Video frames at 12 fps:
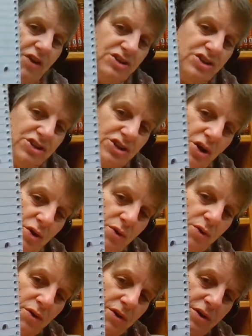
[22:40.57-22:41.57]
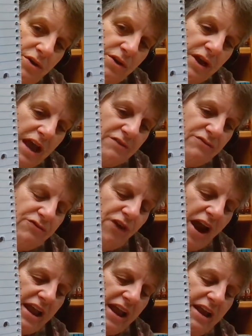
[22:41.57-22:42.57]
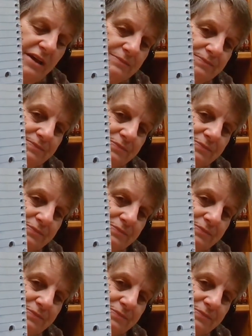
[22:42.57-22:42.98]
French Joe, and Frank.